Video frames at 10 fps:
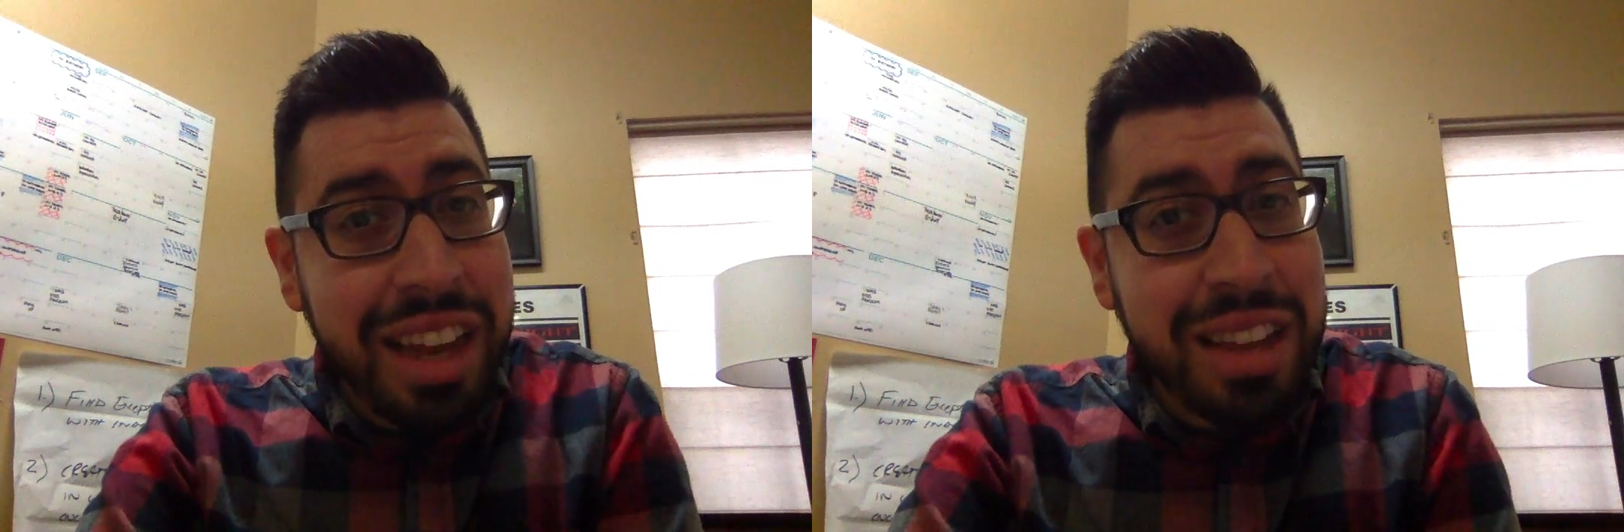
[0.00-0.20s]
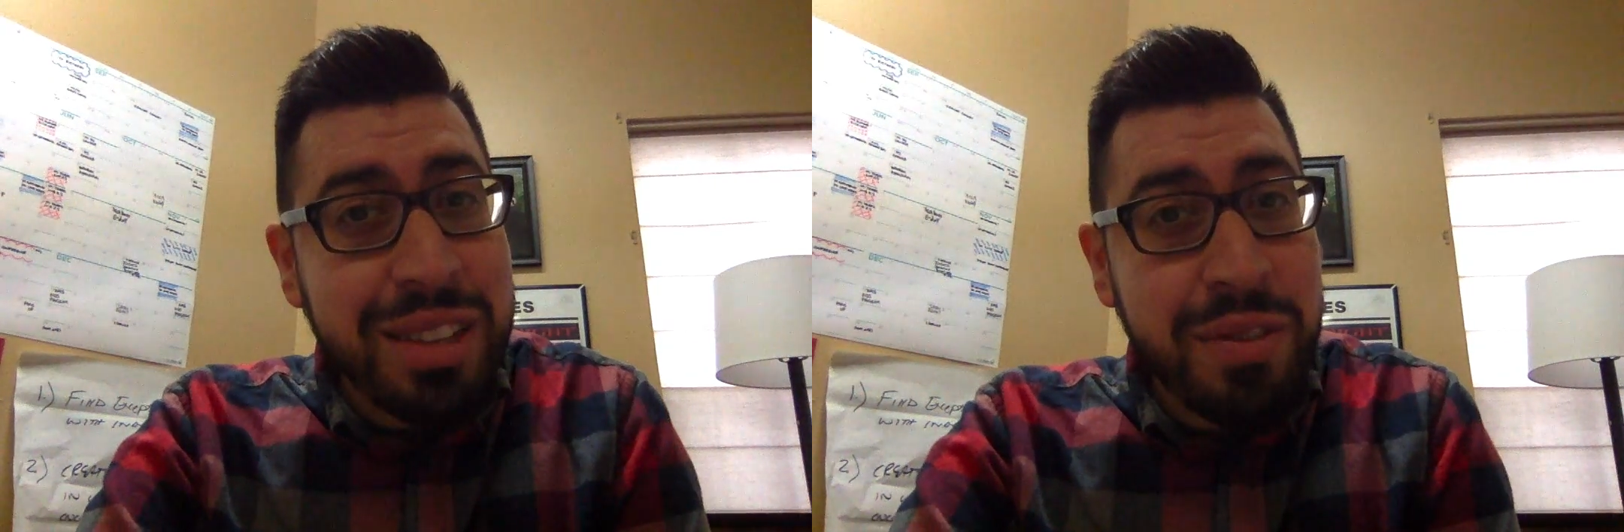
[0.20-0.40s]

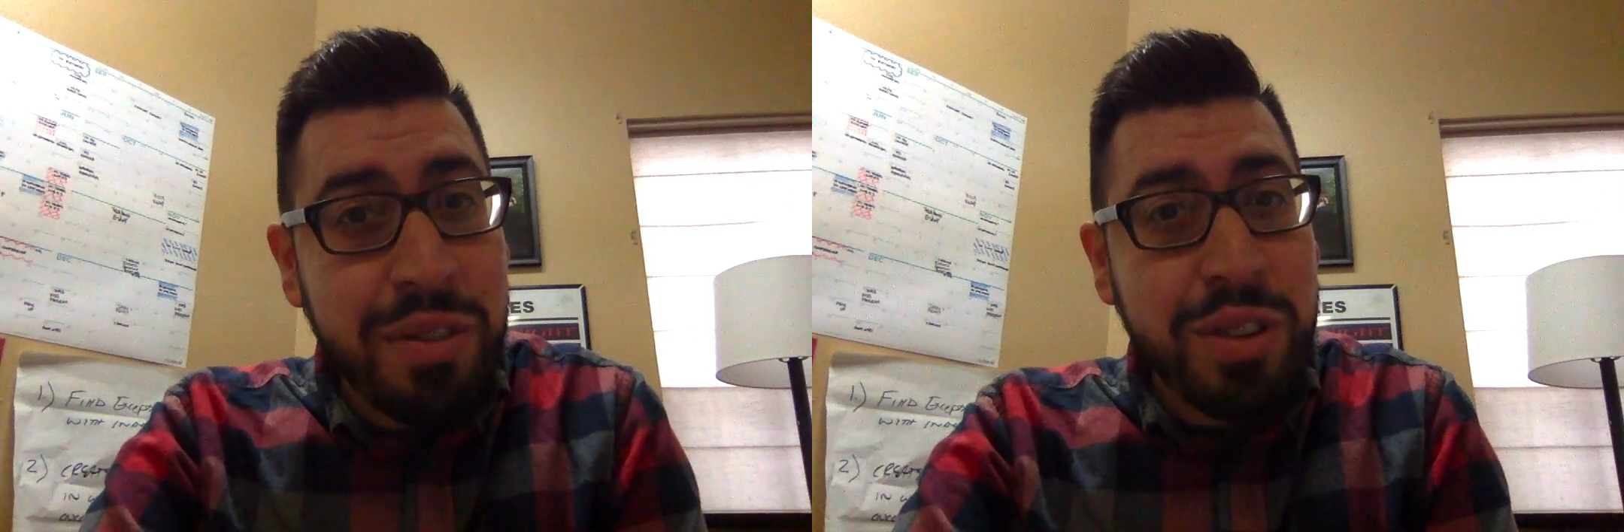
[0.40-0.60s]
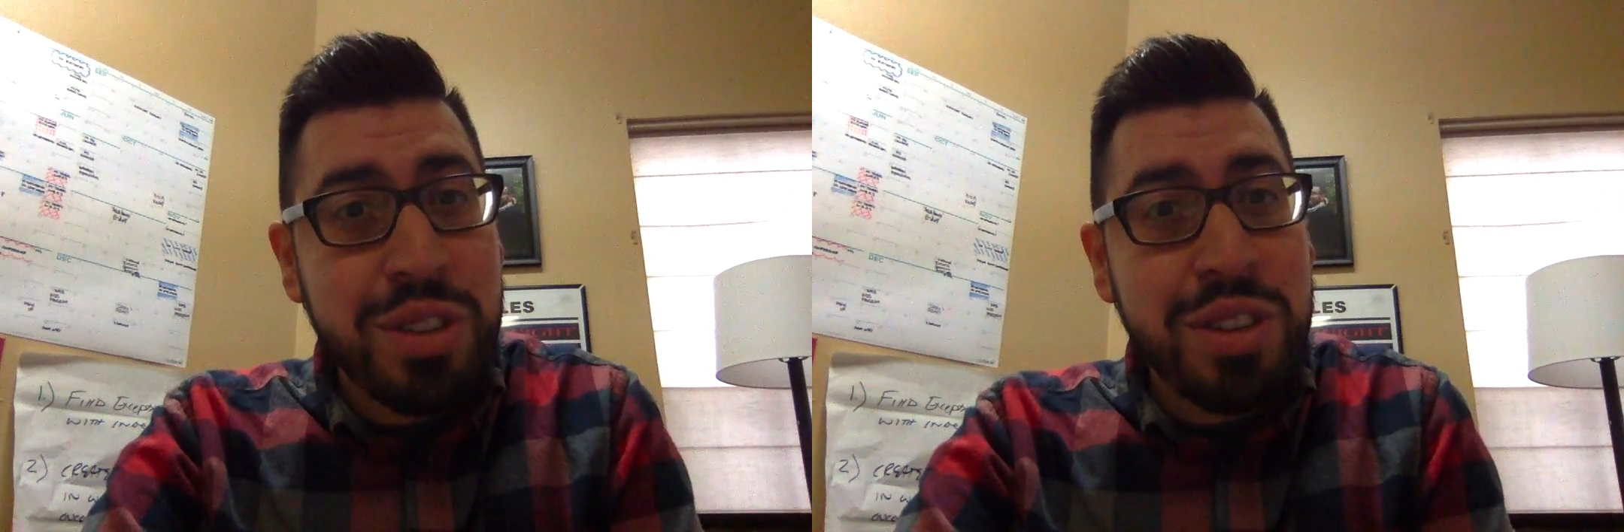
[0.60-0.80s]
cast the
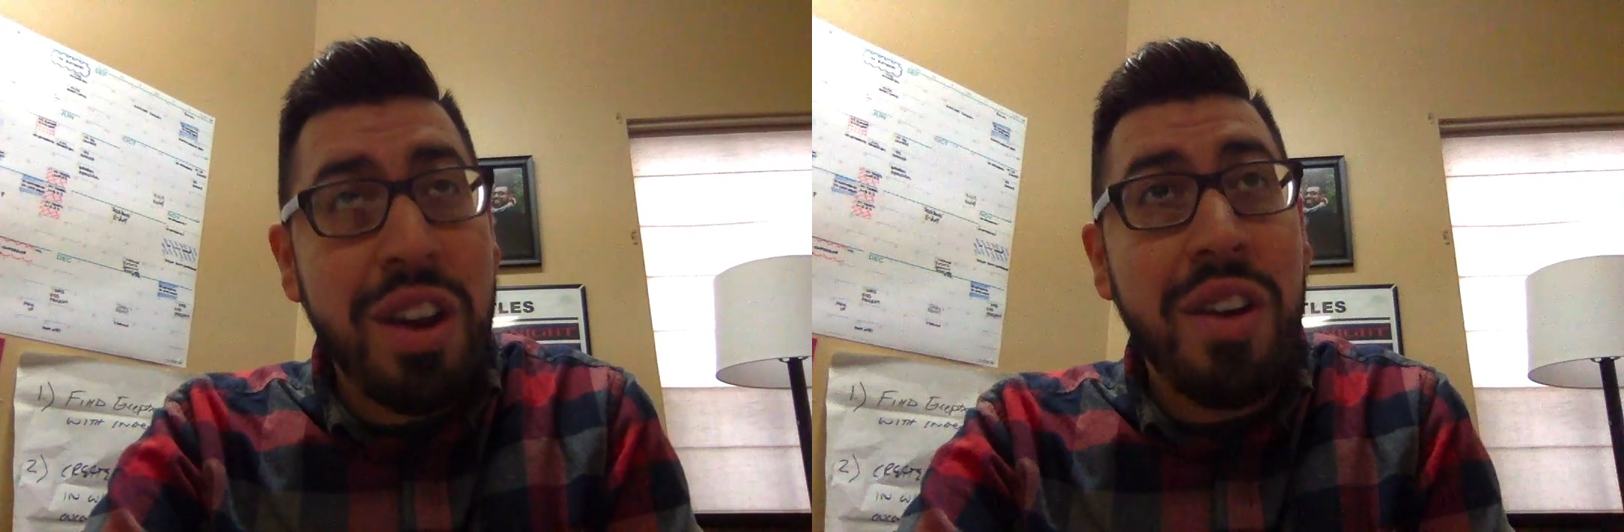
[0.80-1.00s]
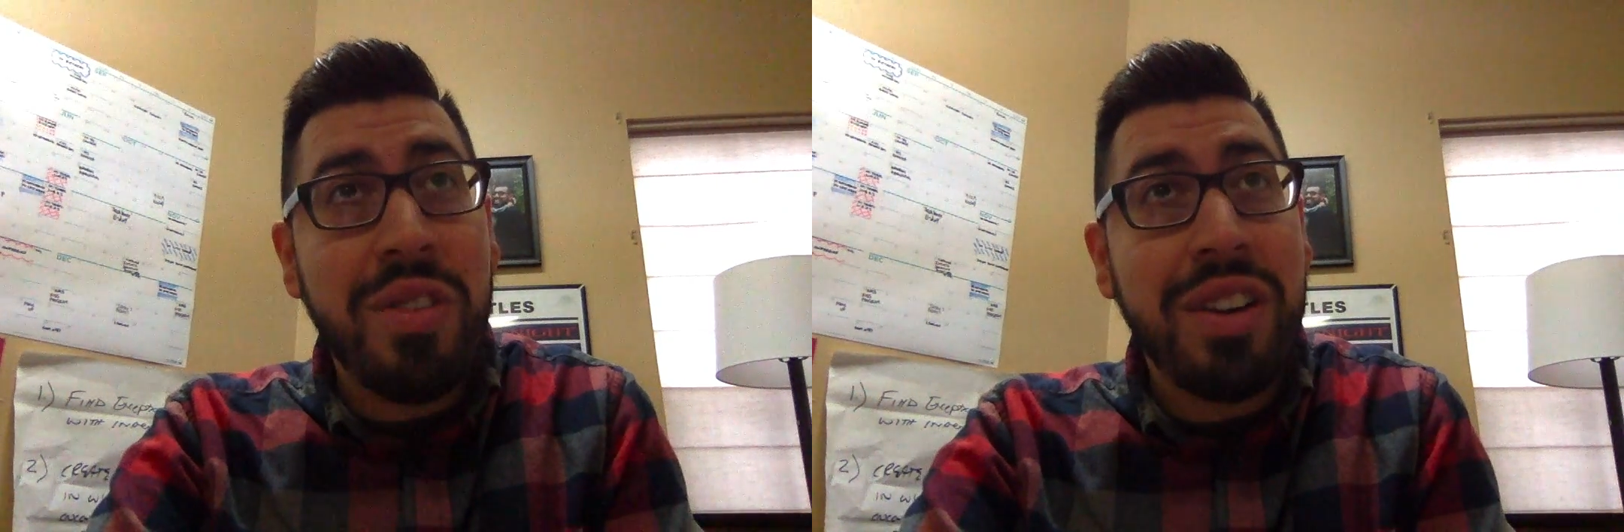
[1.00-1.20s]
first
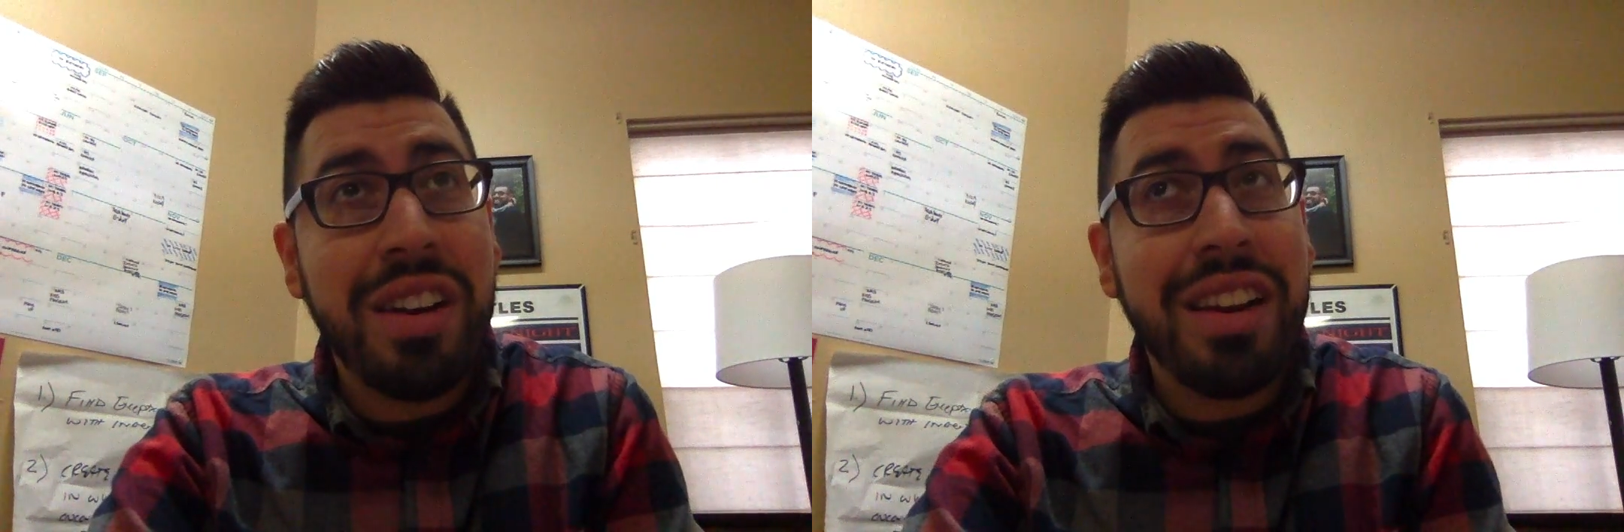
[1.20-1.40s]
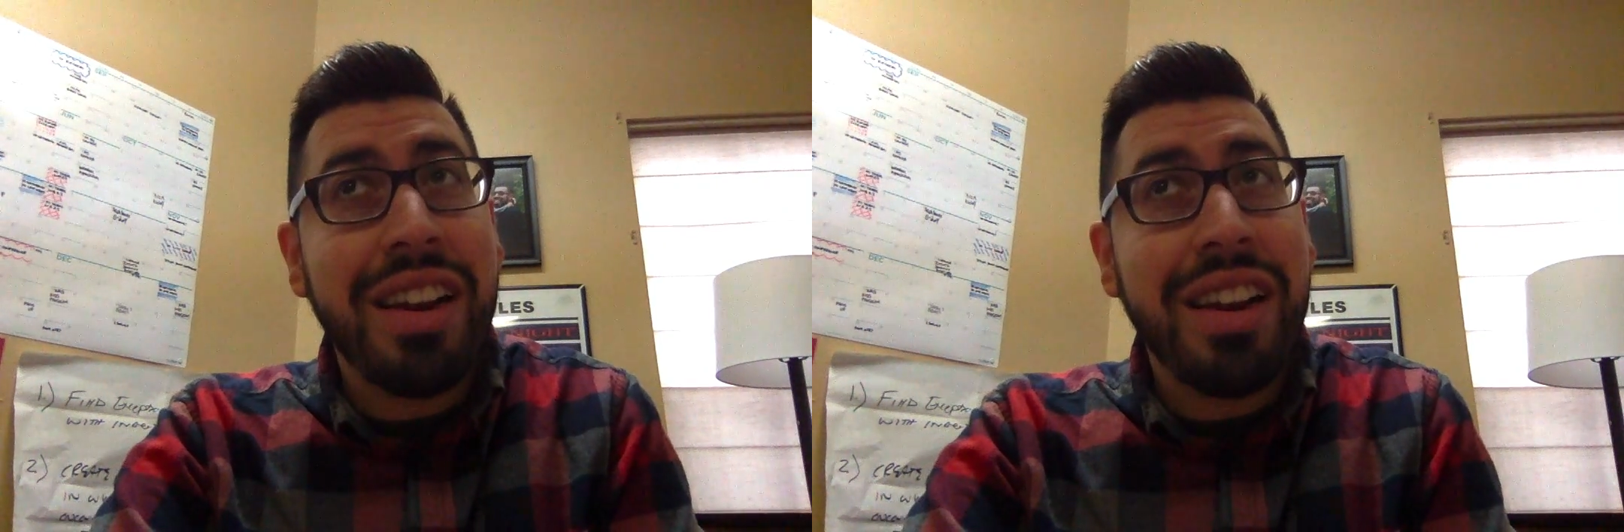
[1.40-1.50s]
stone?